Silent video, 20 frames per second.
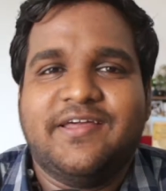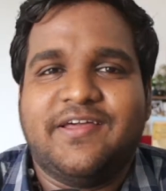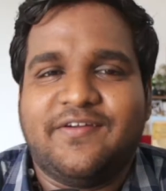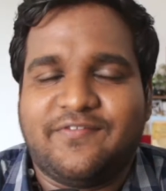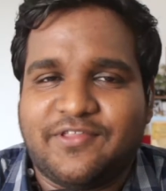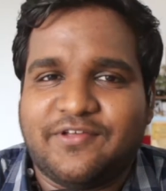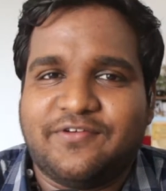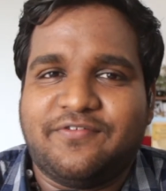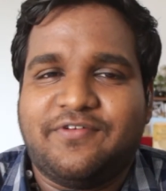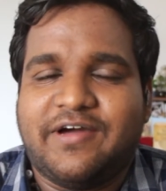If
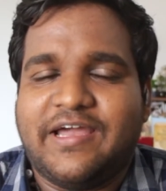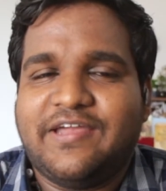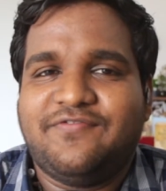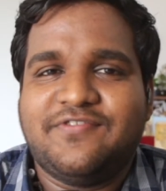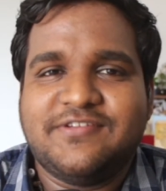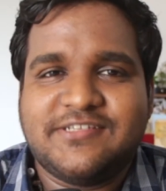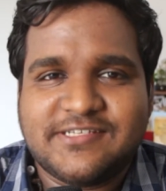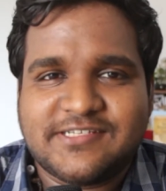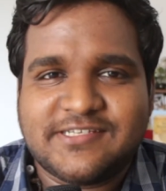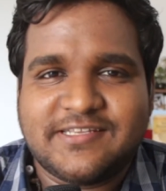the wife
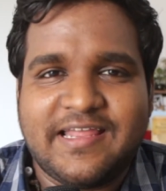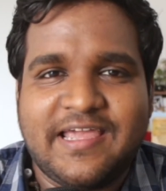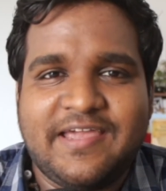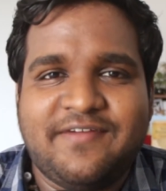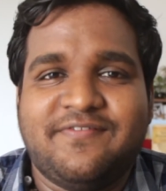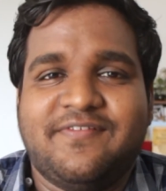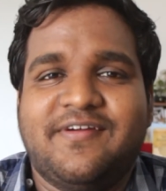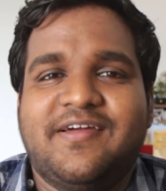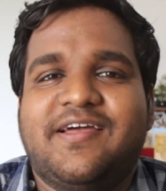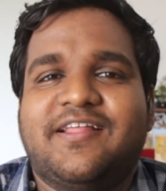is a
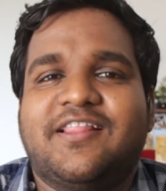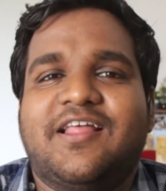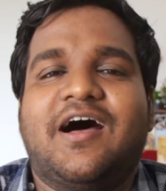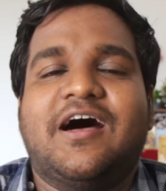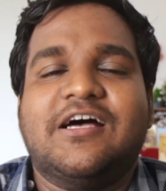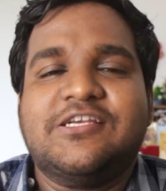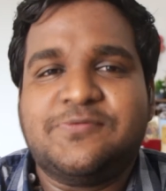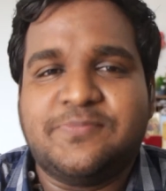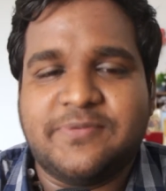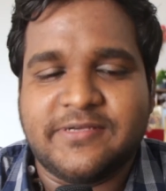slave, the
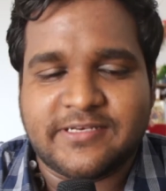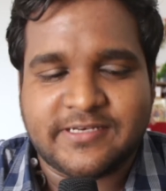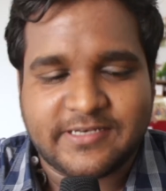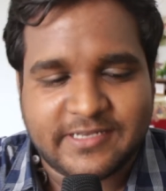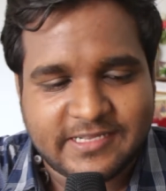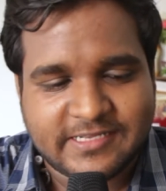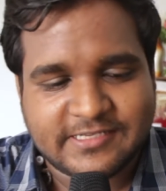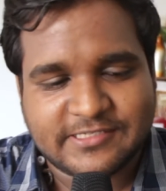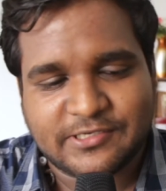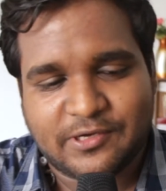husband
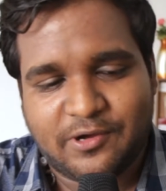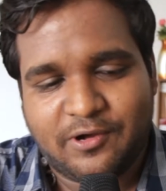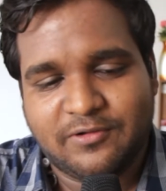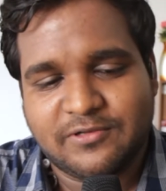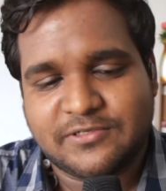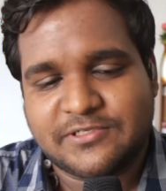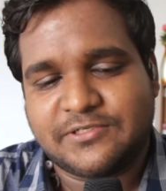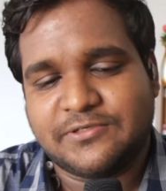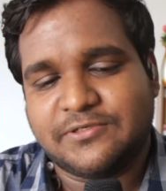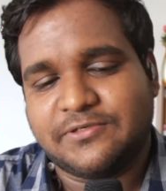is
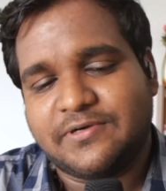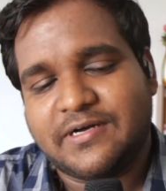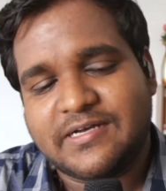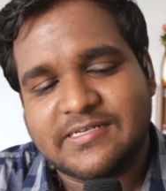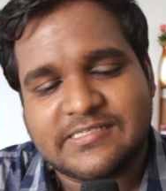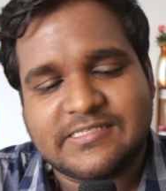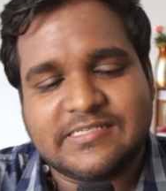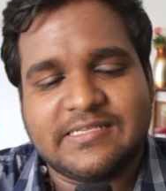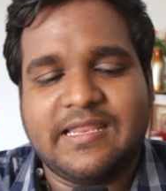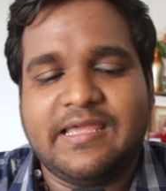also a
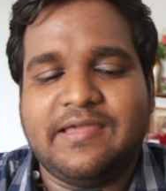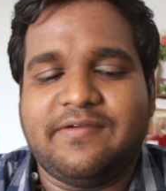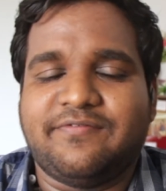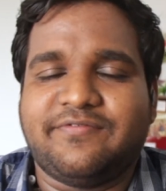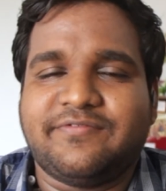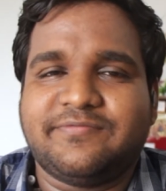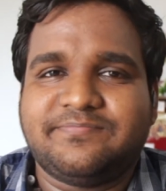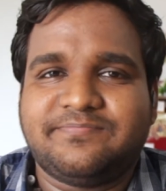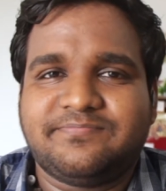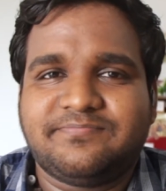slave.
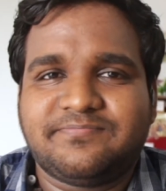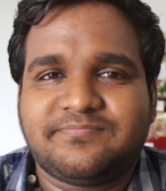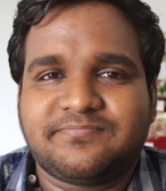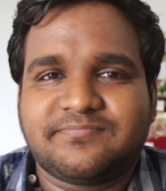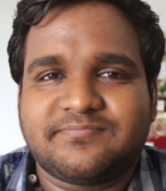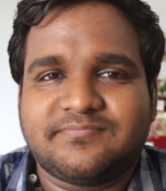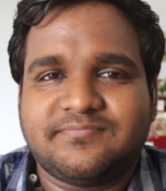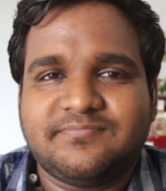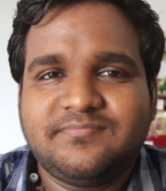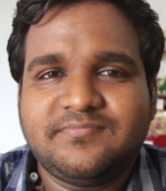
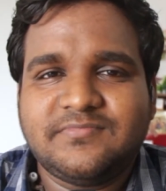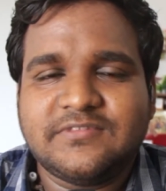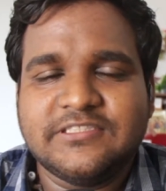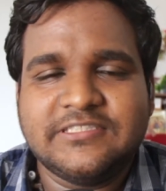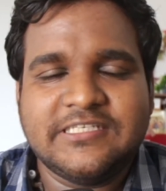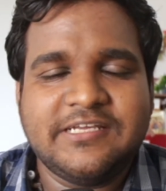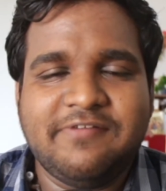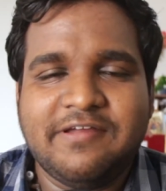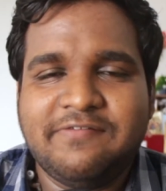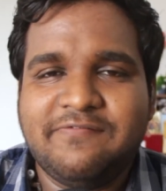
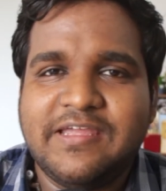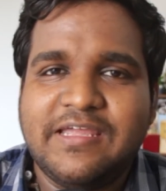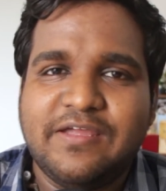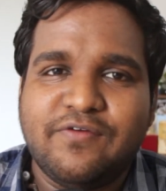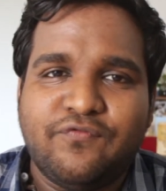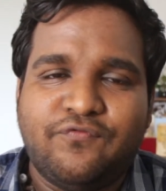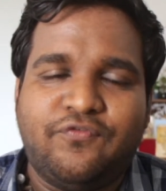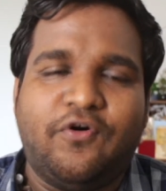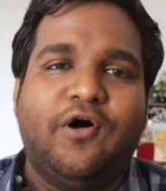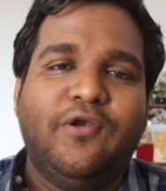See, when we
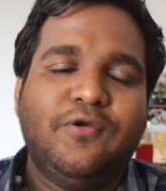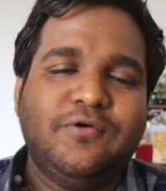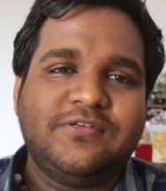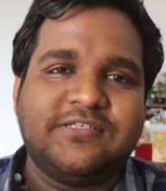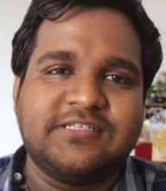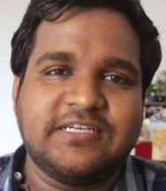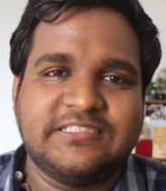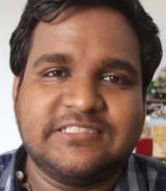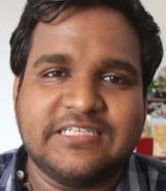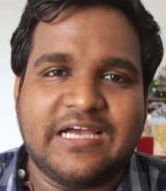follow
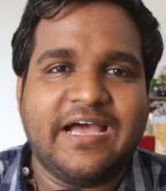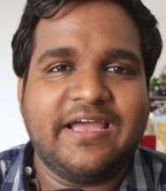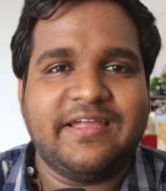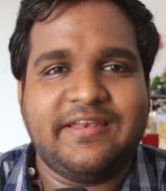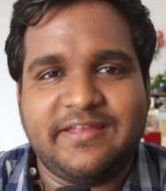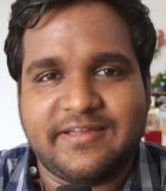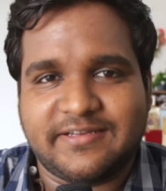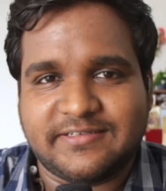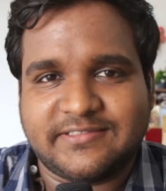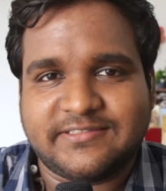such
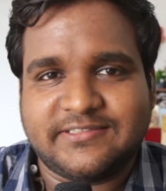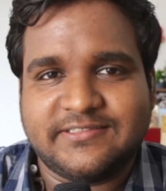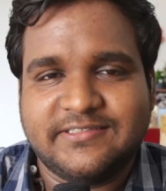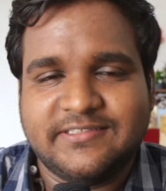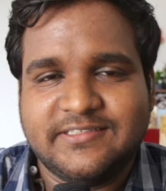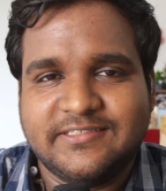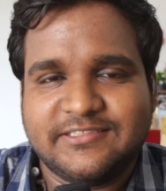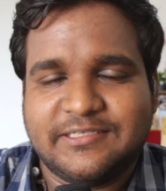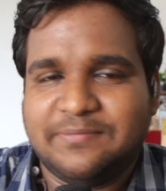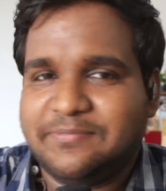ideas,
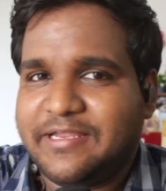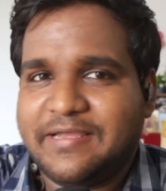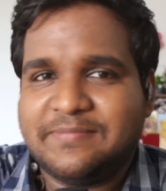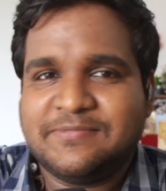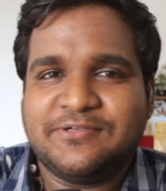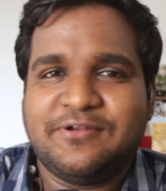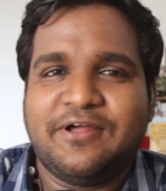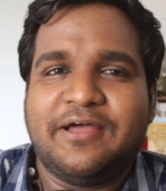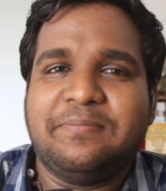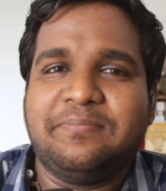sometimes,
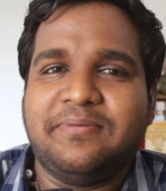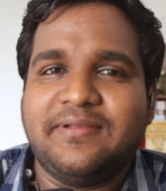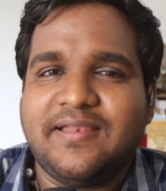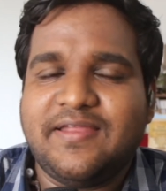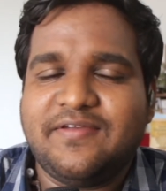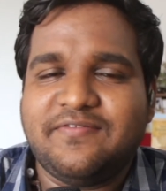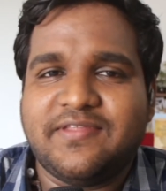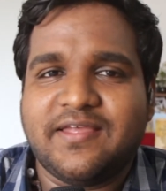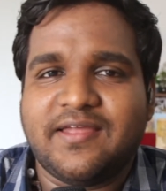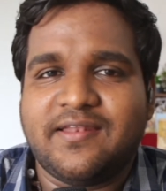I
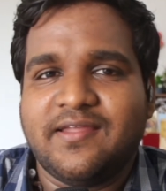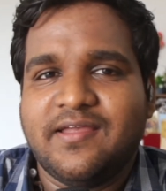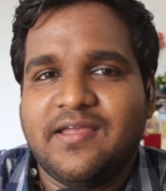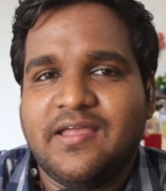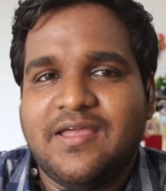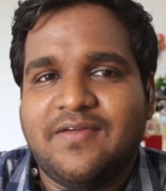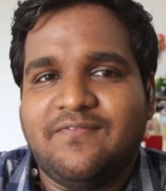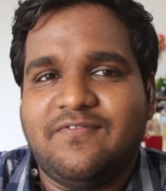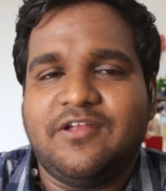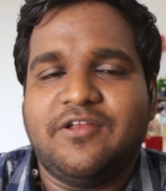believe that
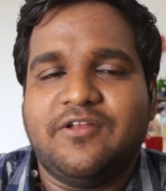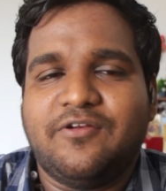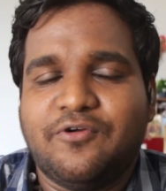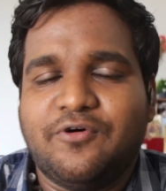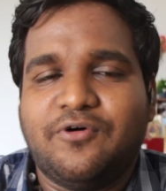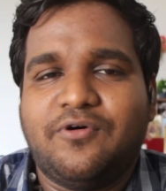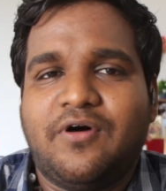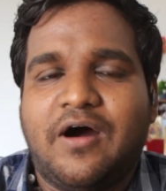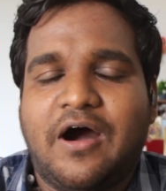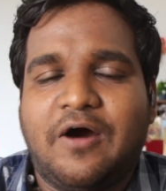we
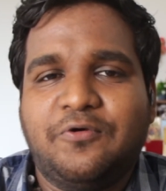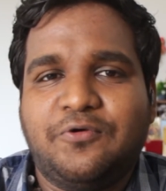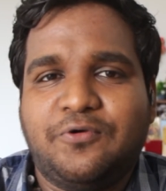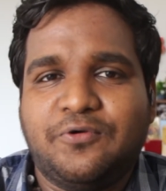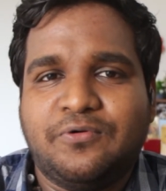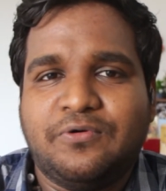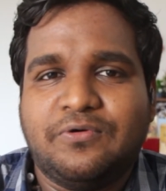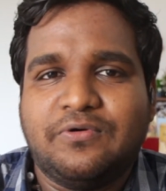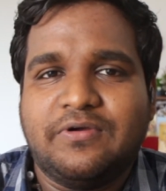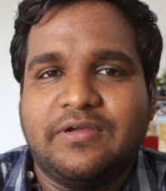know how
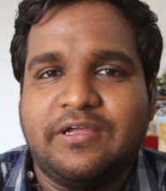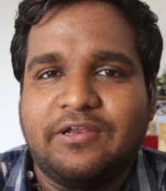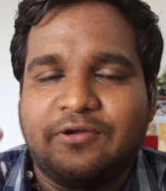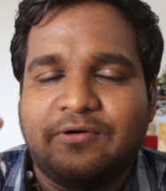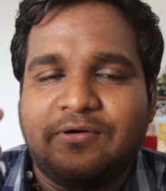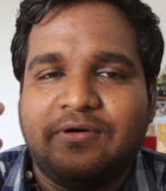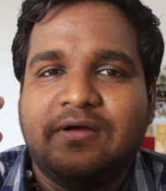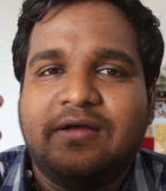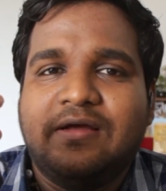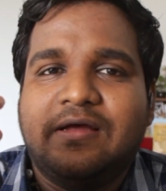to,
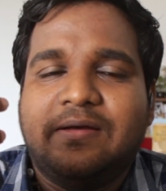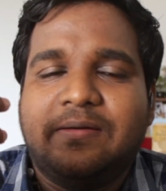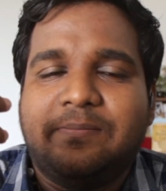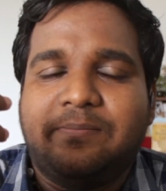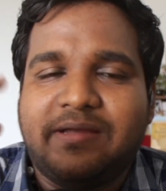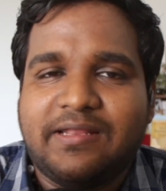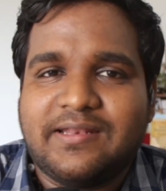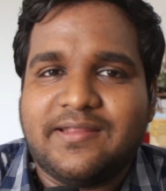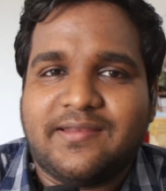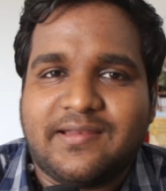
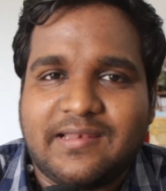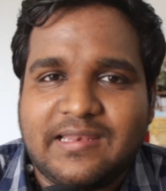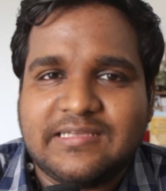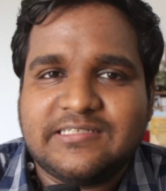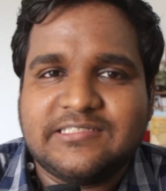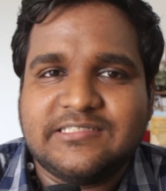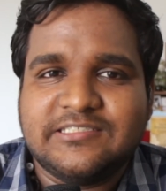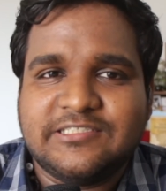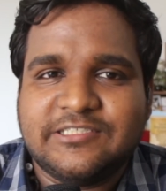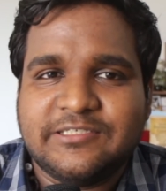be in a
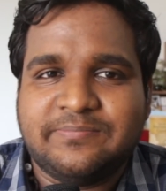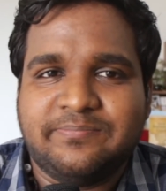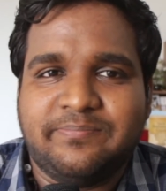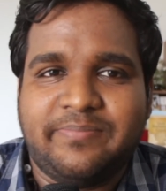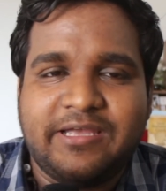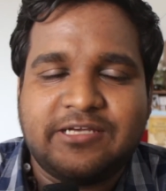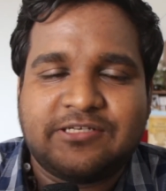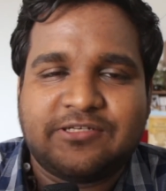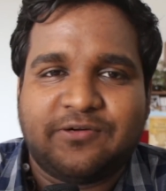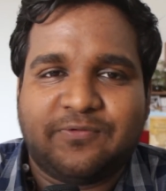relationship
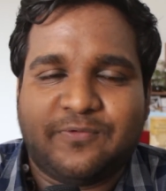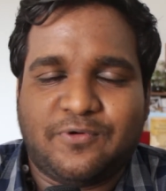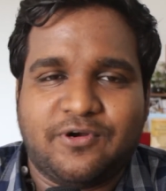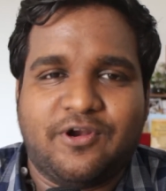based on what